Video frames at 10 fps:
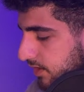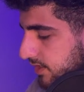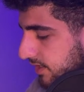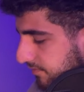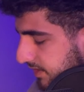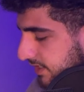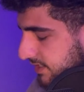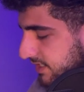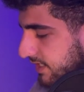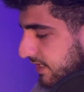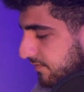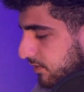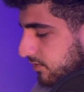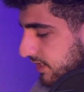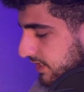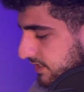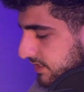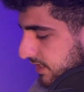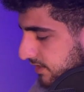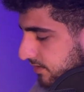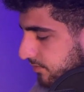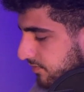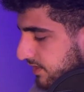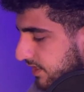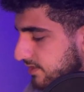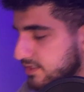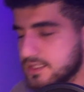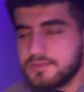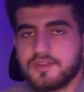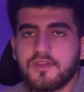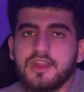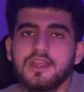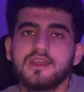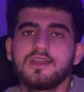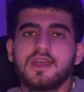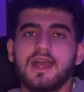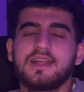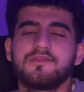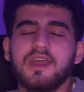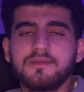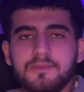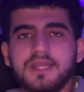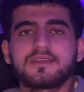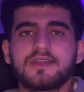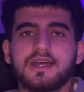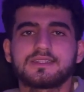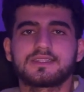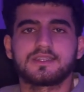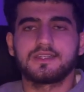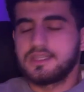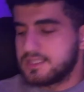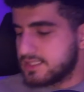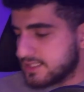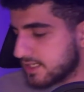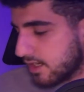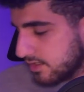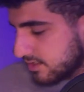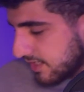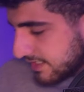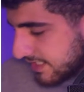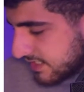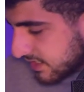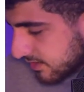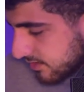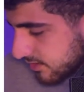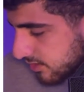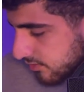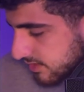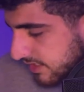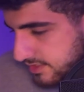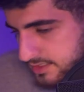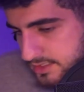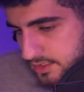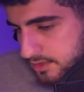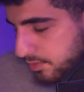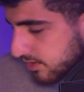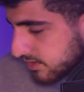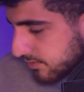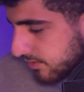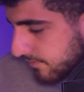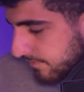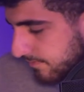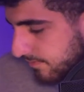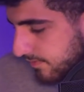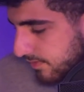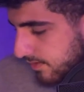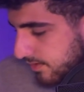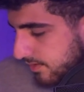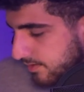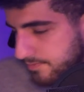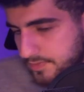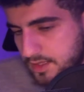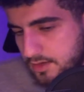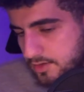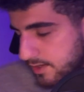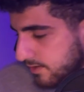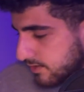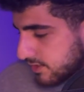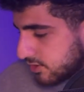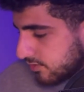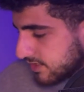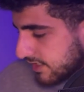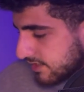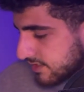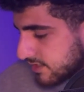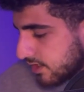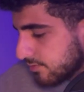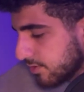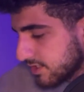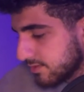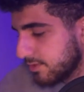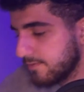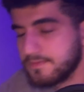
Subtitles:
Then we can say that we could instead remove it at step 3. And we had a better answer. This is a contradiction. This shows that this is not possible. Okay, this shows that this is not possible.